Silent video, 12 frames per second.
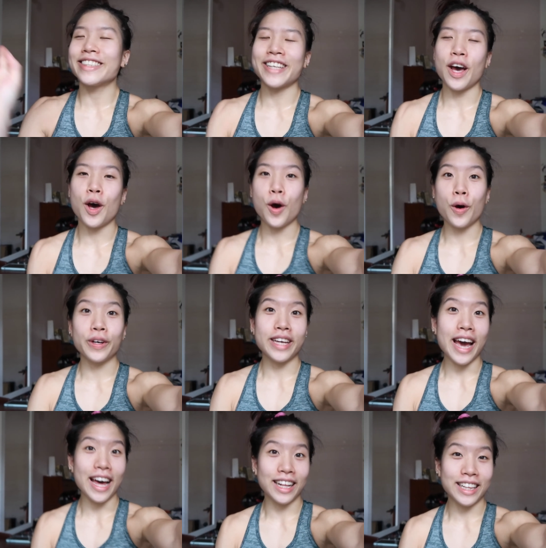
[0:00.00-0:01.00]
So
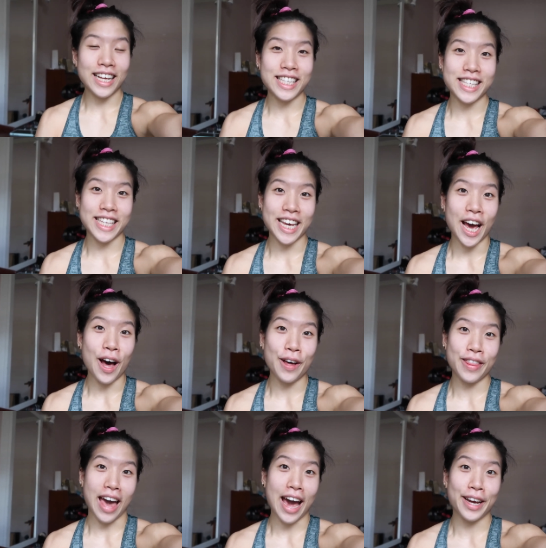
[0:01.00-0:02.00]
yeah, let's see
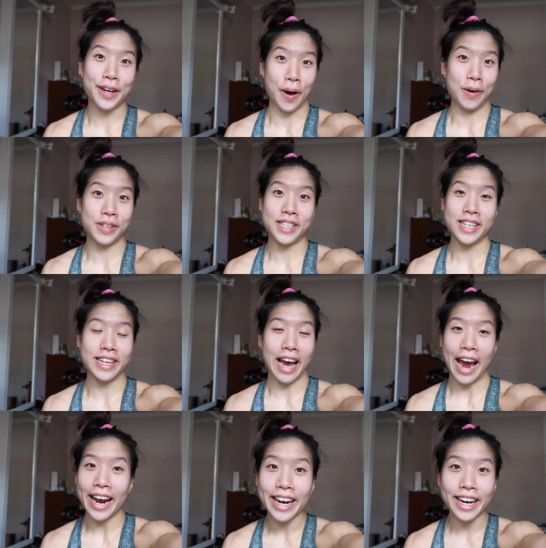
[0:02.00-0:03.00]
how that goes
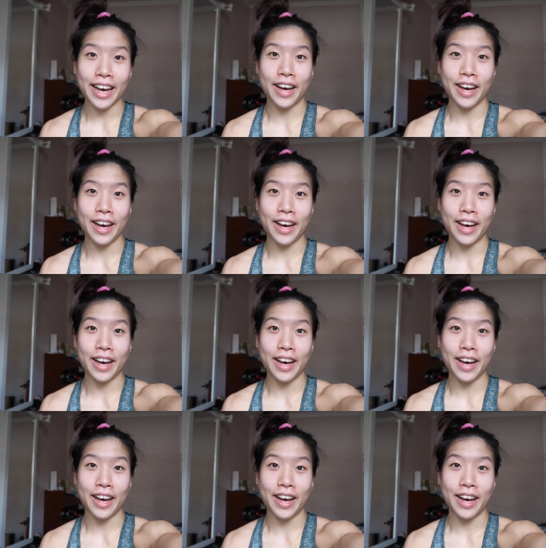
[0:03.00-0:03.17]
tonight.